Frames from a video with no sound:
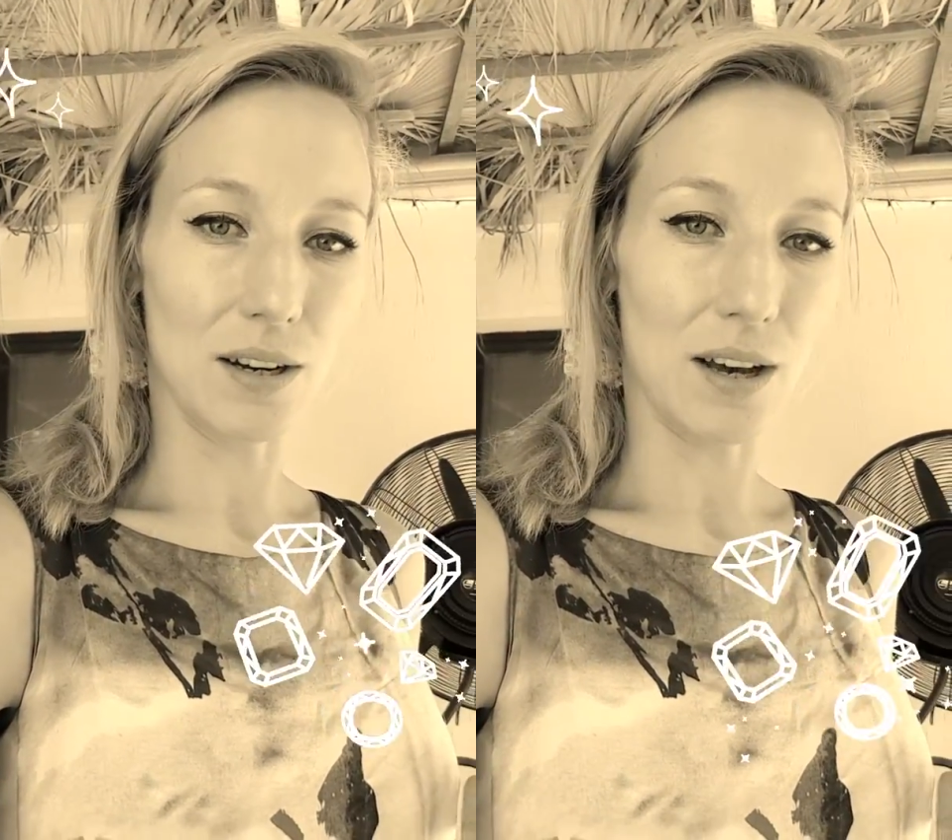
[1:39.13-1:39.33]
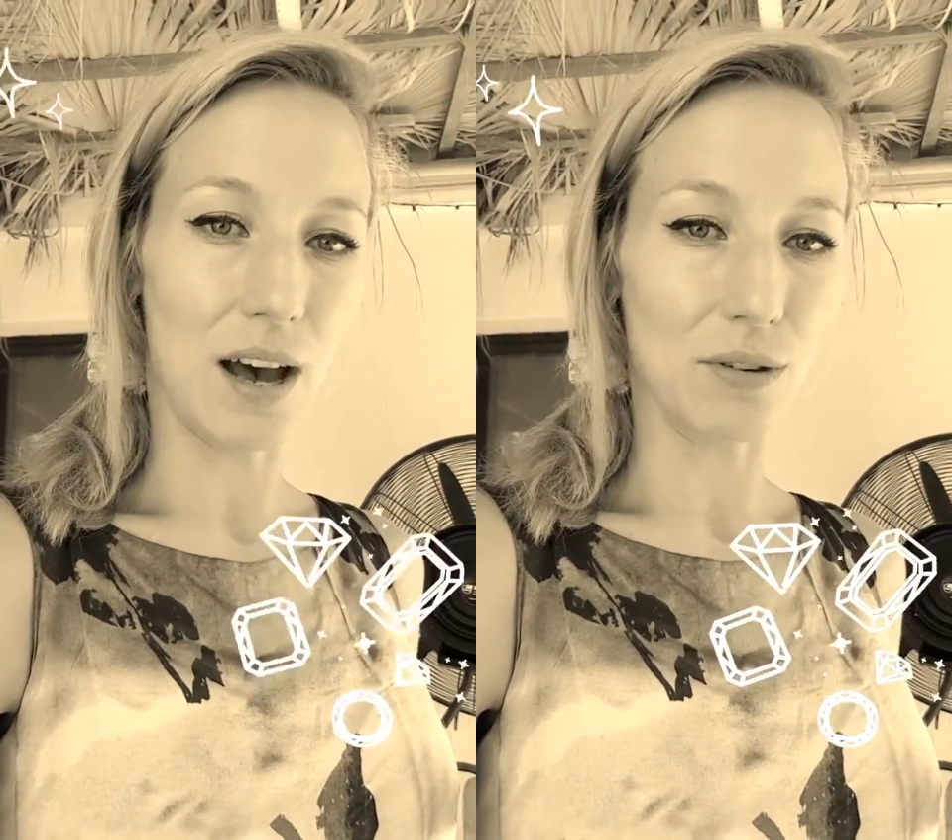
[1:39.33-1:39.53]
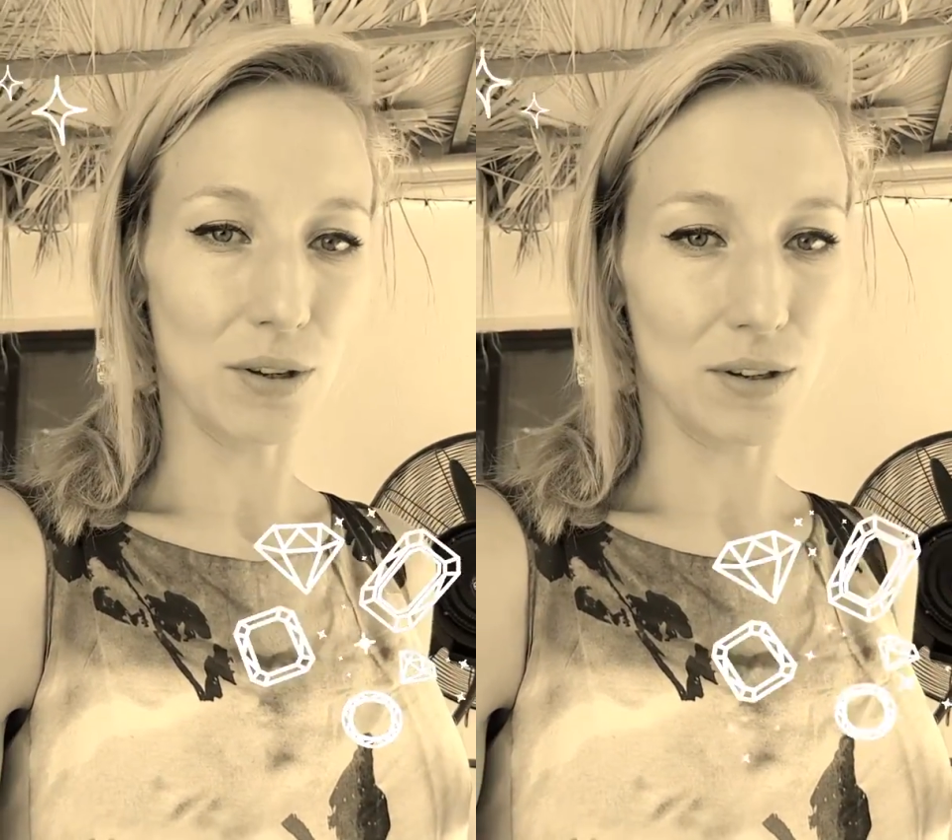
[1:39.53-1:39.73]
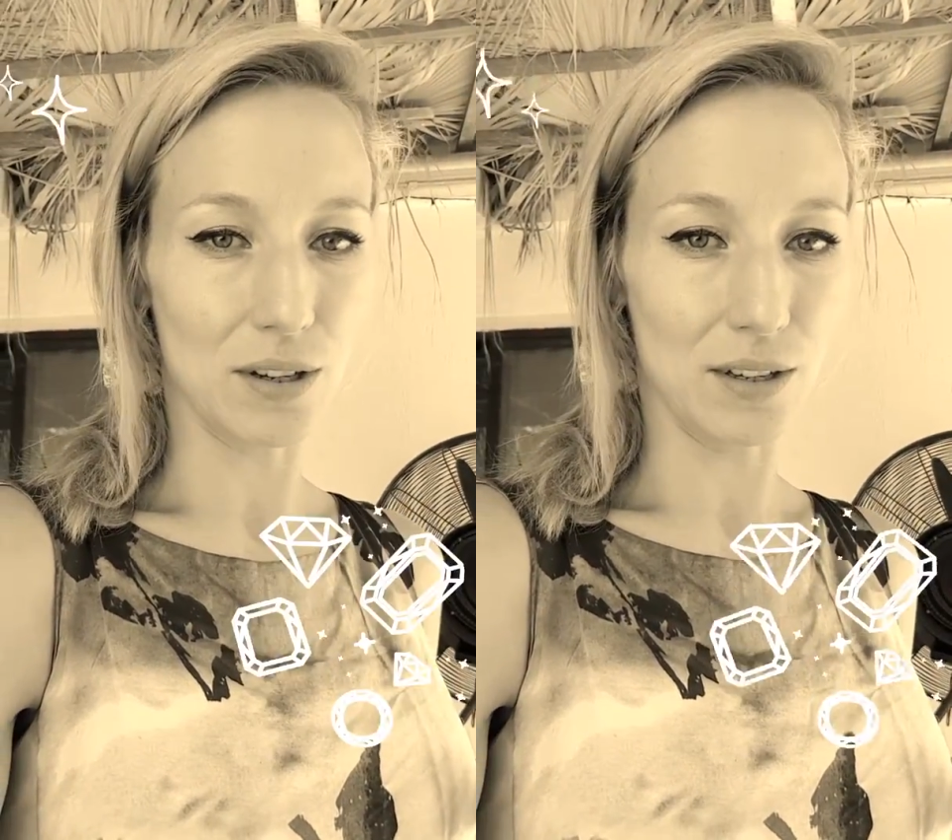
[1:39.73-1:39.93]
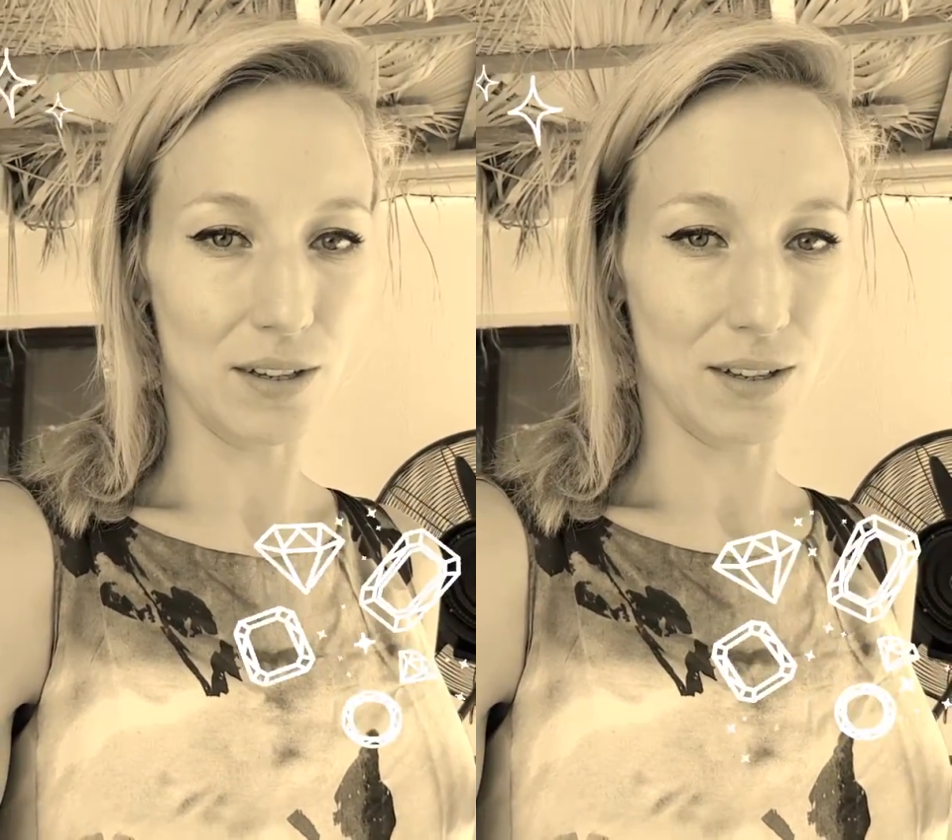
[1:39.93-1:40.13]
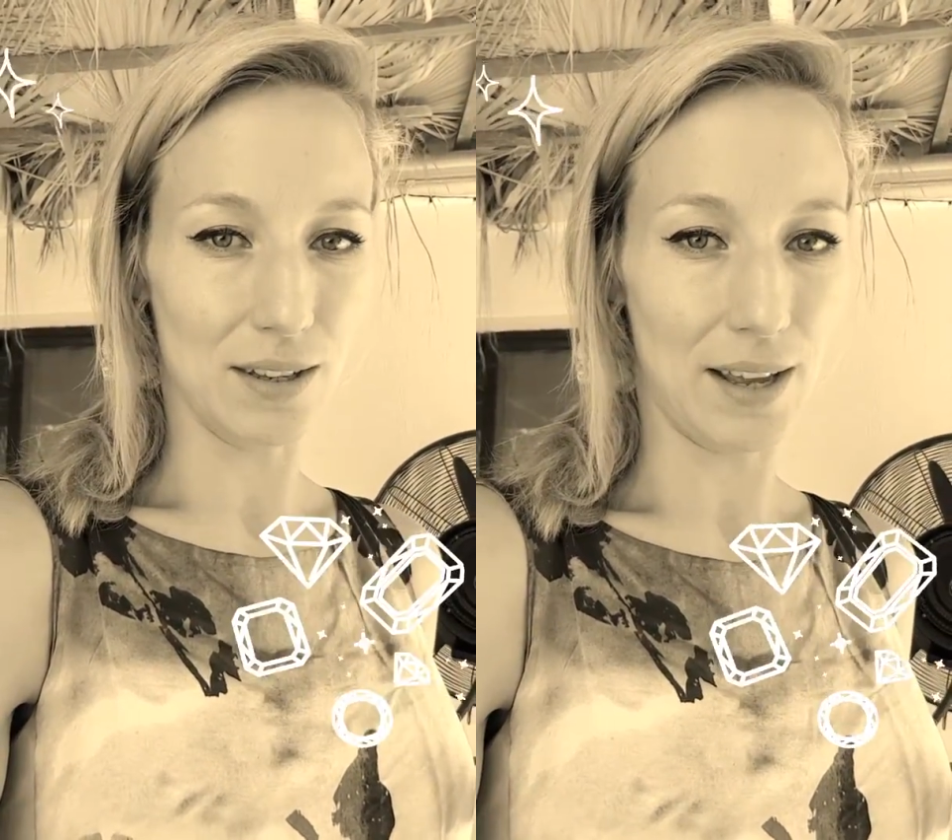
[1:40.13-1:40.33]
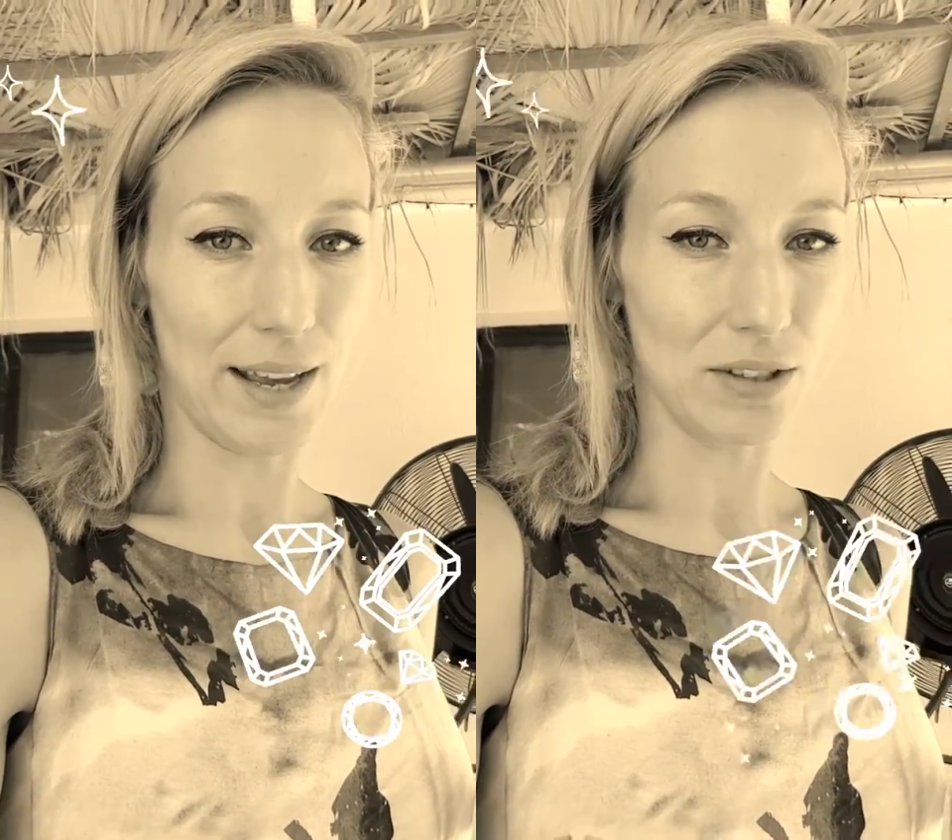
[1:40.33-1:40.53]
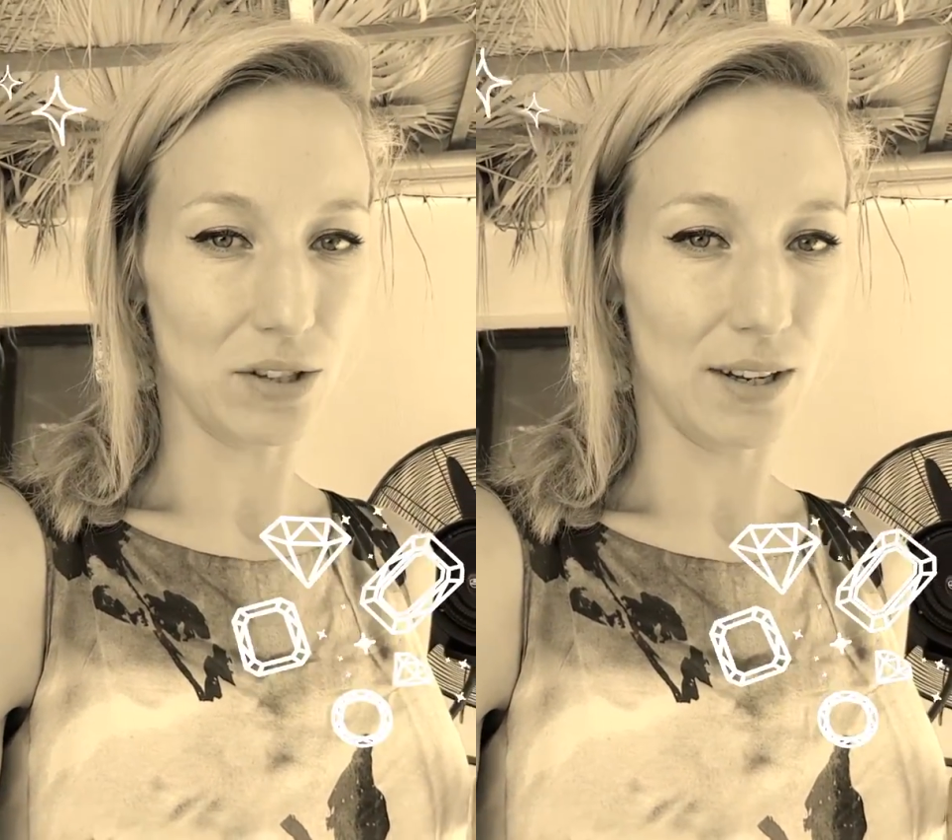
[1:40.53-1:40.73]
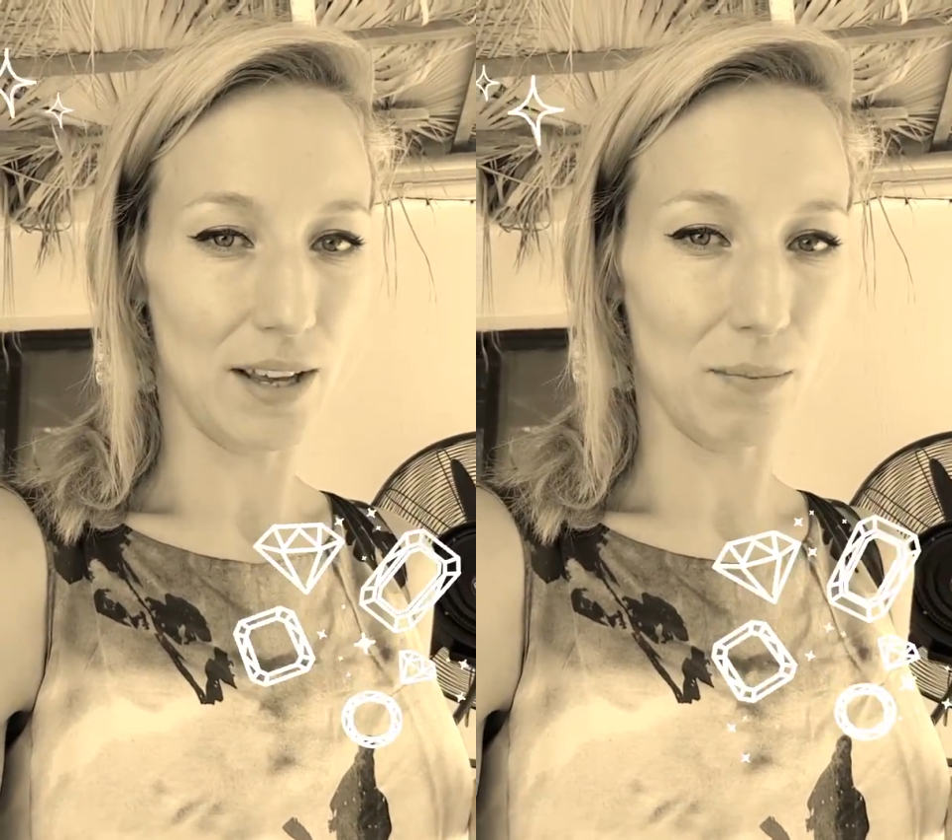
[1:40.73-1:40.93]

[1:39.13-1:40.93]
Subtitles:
how you're going to actually